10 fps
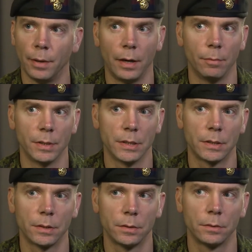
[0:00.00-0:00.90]
it
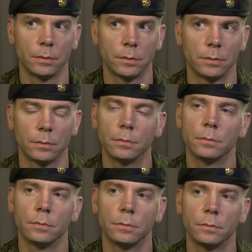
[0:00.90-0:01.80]
was,
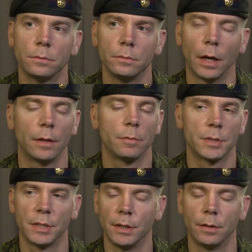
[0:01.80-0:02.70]
yeah, there
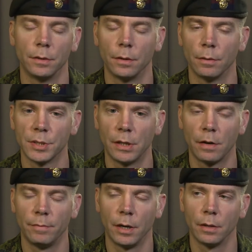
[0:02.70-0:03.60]
was a
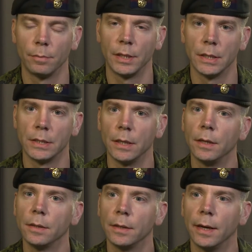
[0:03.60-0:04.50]
lot of money that we did
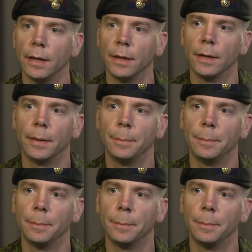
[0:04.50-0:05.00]
see, and